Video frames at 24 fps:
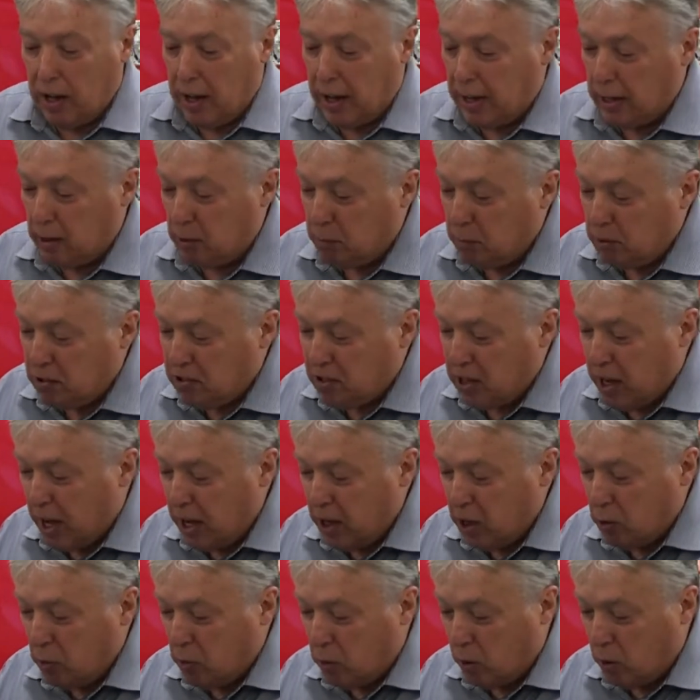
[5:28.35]
And Mr.
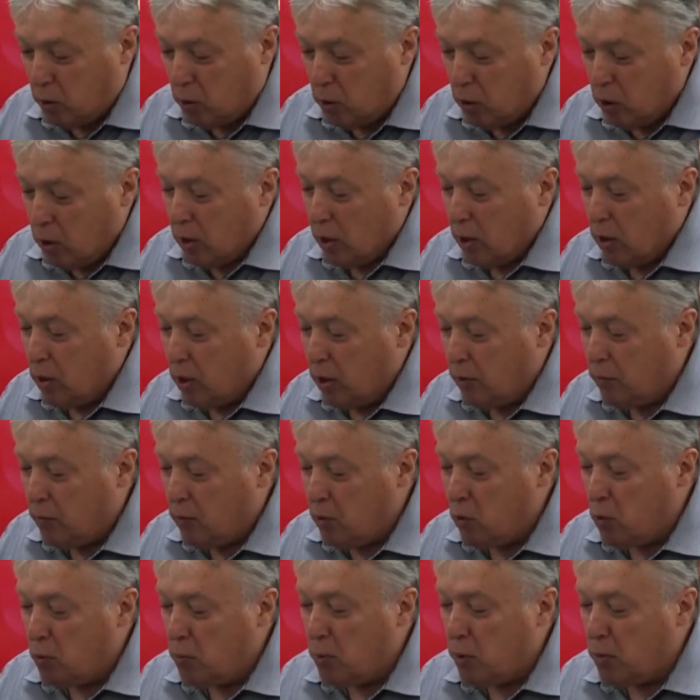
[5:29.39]
Honeywell, if
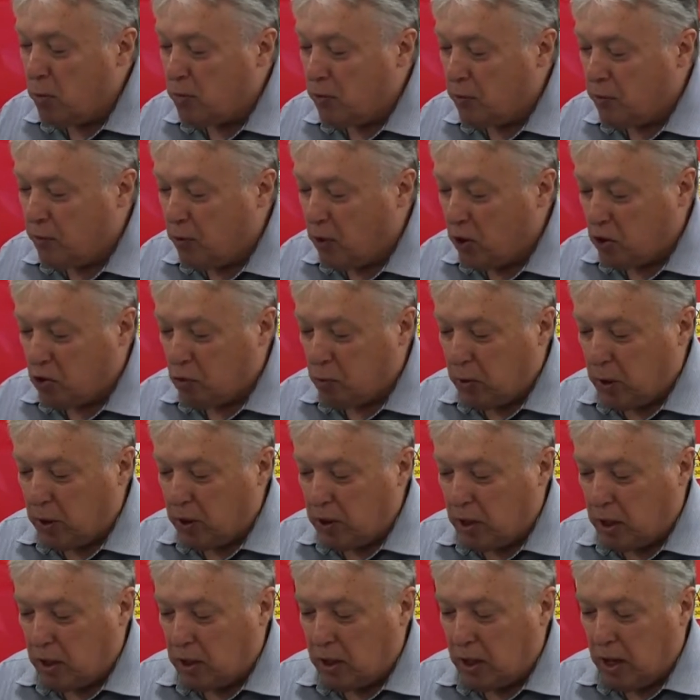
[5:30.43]
you remove the first
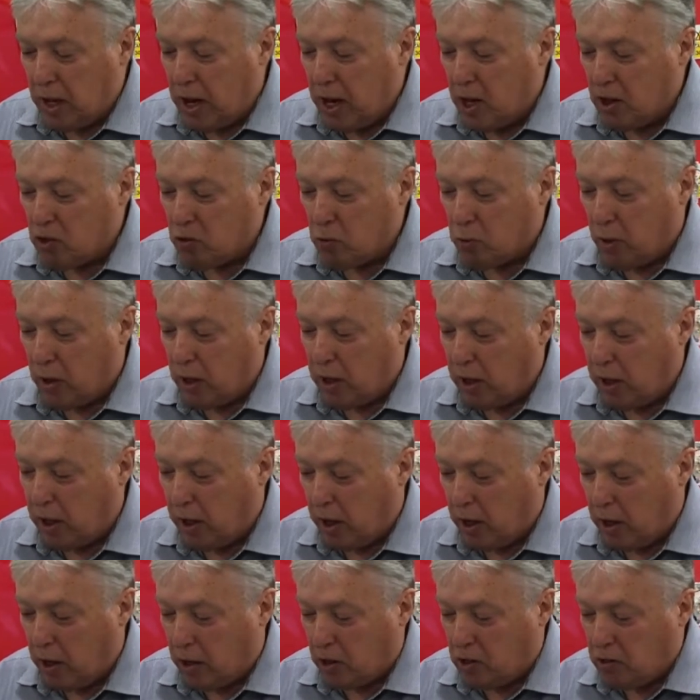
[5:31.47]
one and the last one
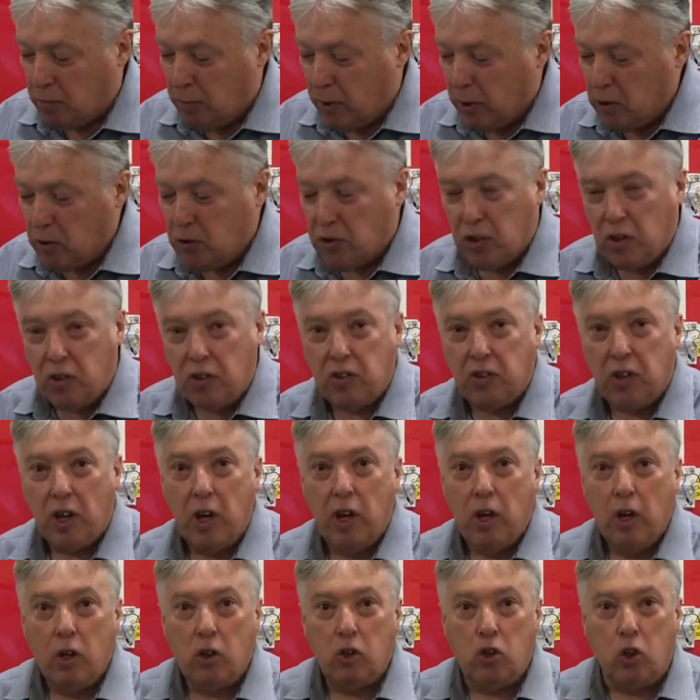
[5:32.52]
here, exposes
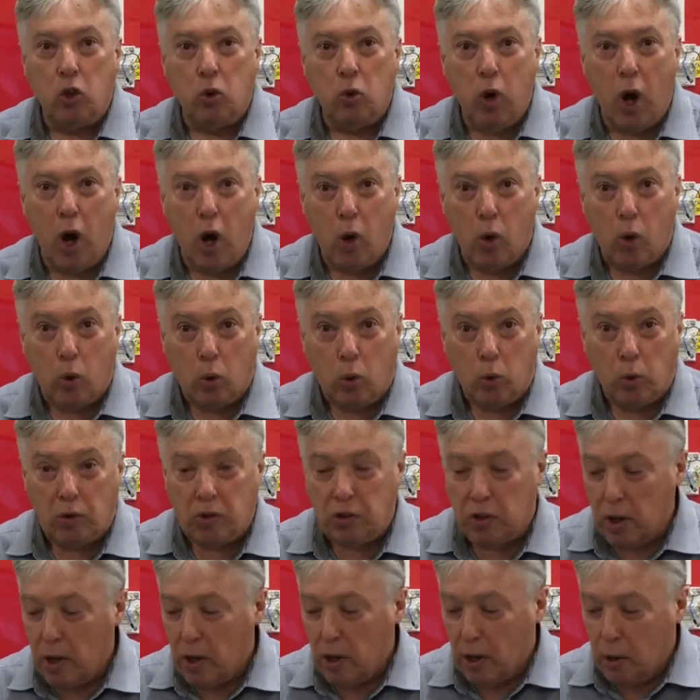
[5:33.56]
2
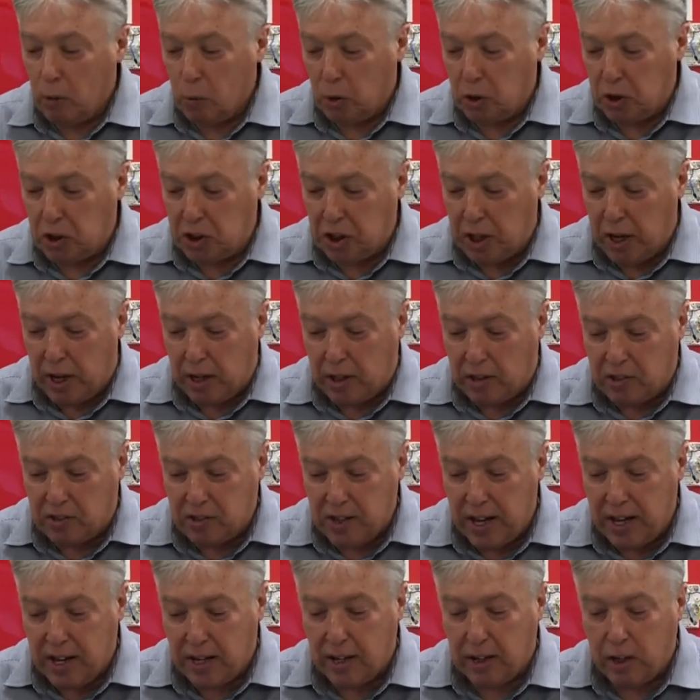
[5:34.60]
holes, which
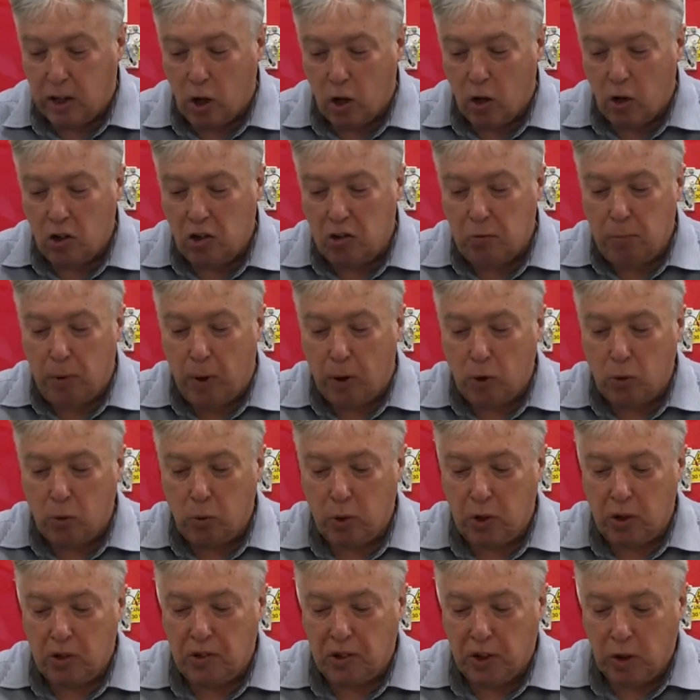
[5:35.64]
exactly correspond
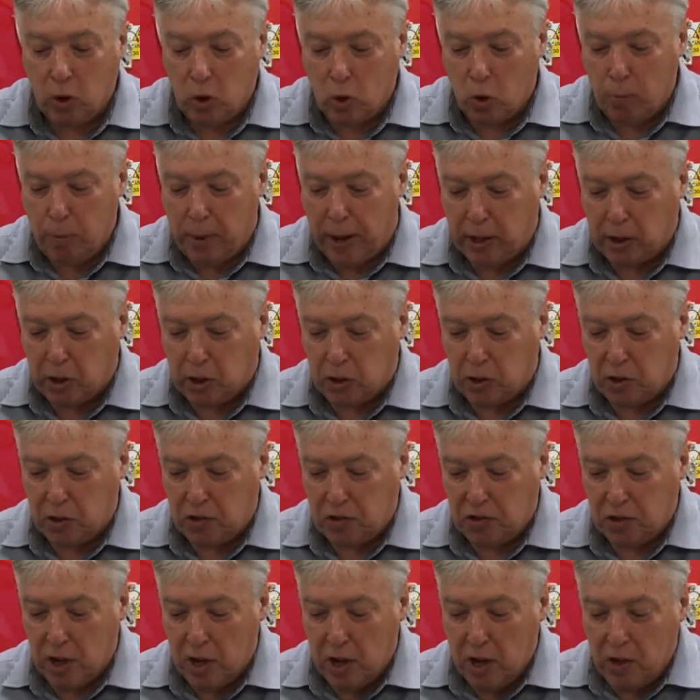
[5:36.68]
with a single
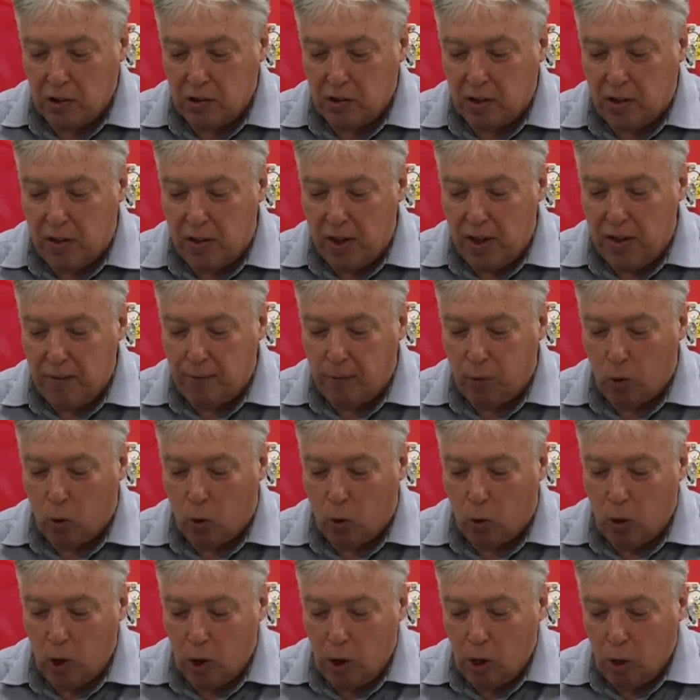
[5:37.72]
pattress. So
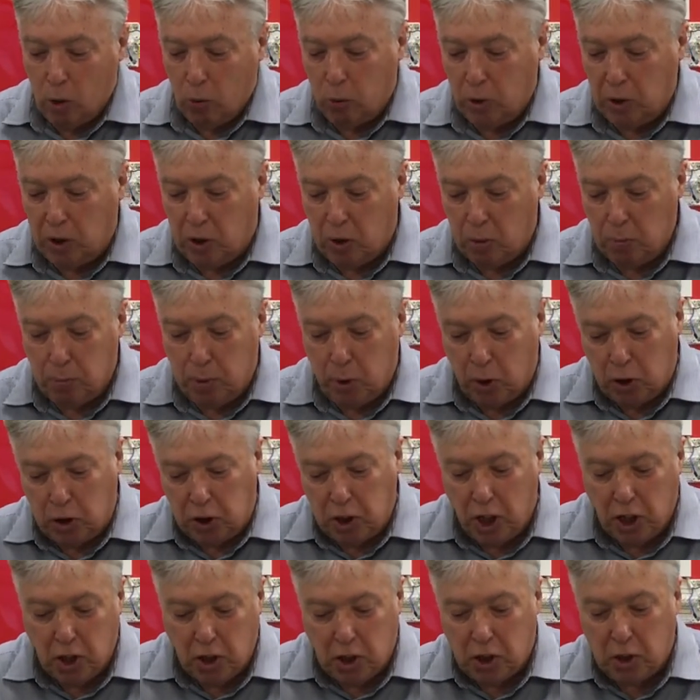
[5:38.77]
therefore, we can put
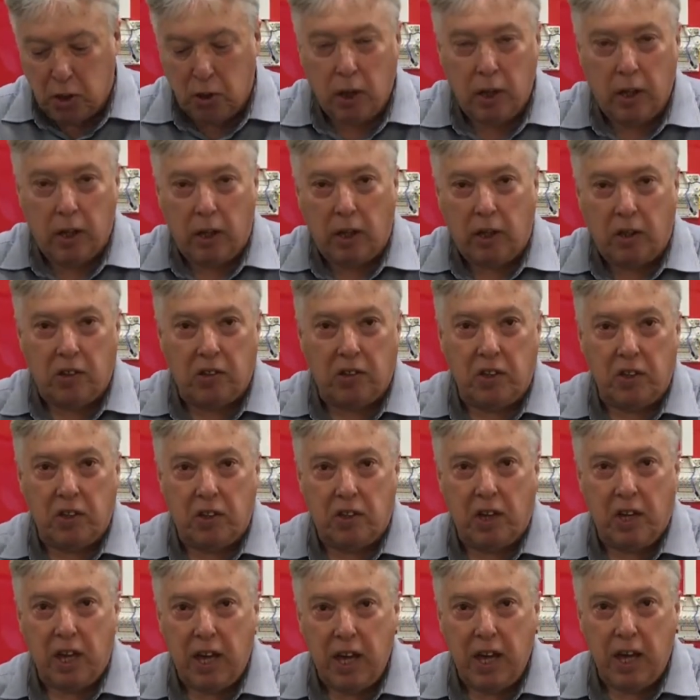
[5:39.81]
junction links
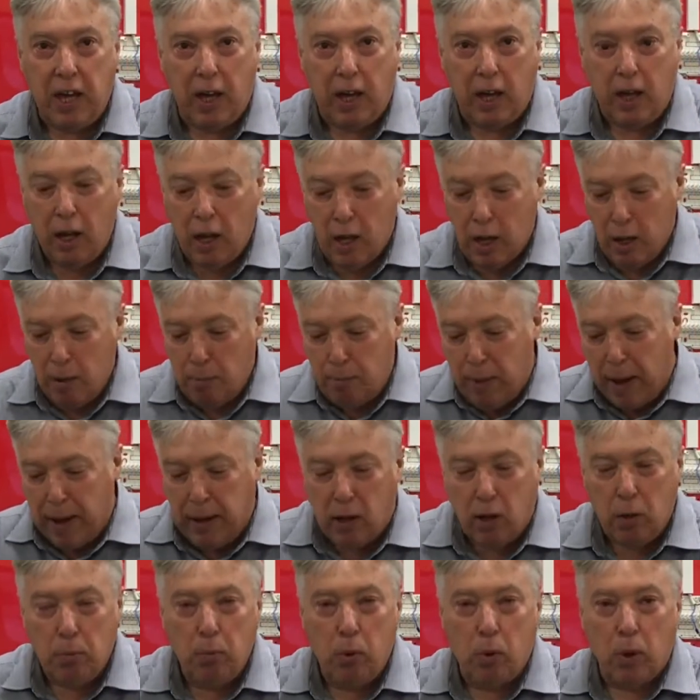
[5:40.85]
into here,
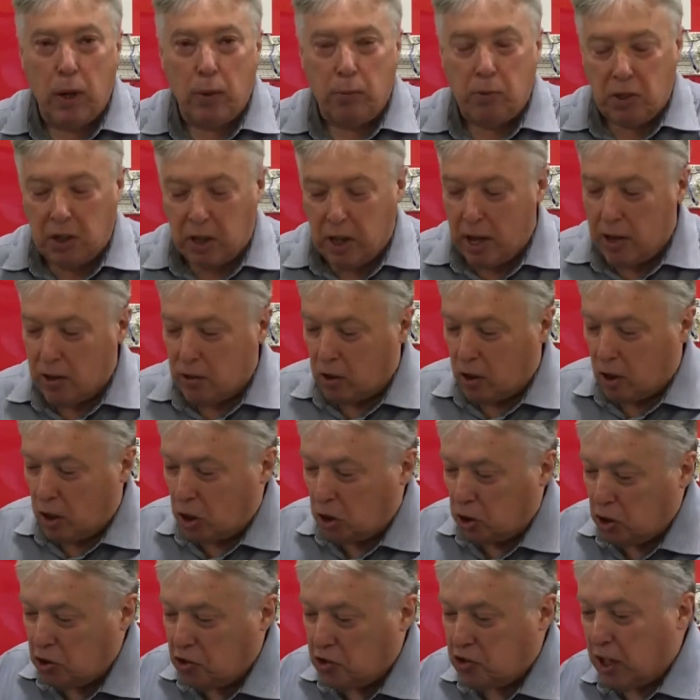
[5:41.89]
bank them all up together,
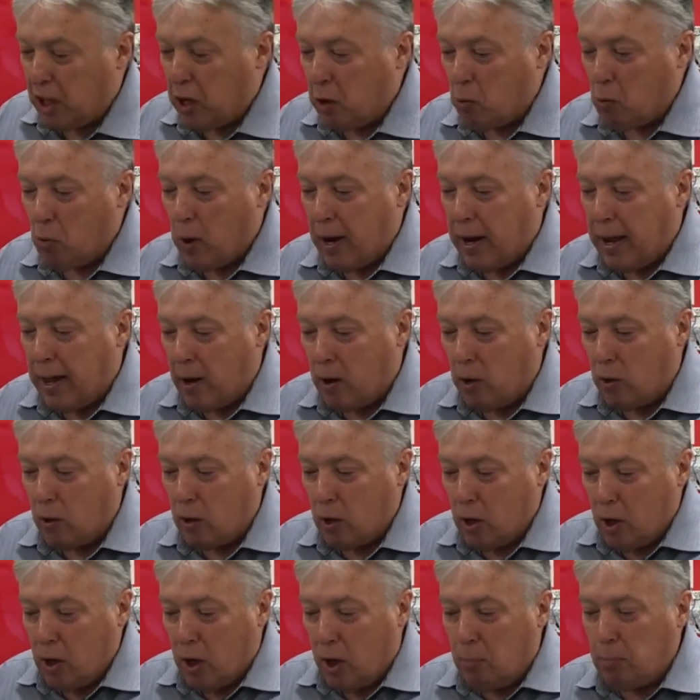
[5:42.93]
and just take one
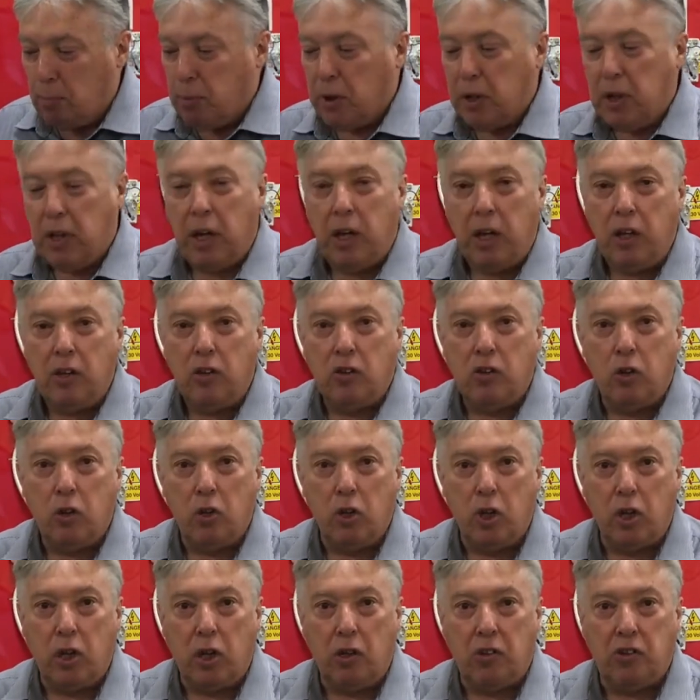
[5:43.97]
out and put it into
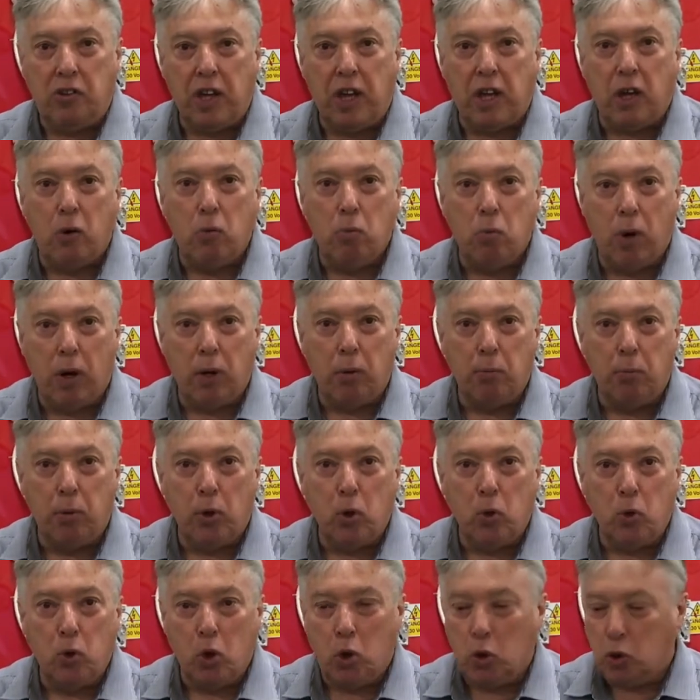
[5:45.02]
the second one,
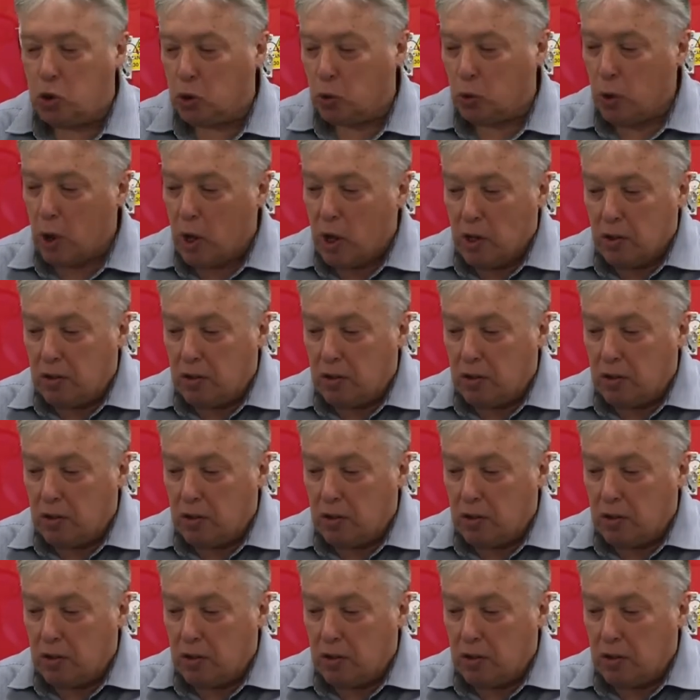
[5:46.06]
blue neutral.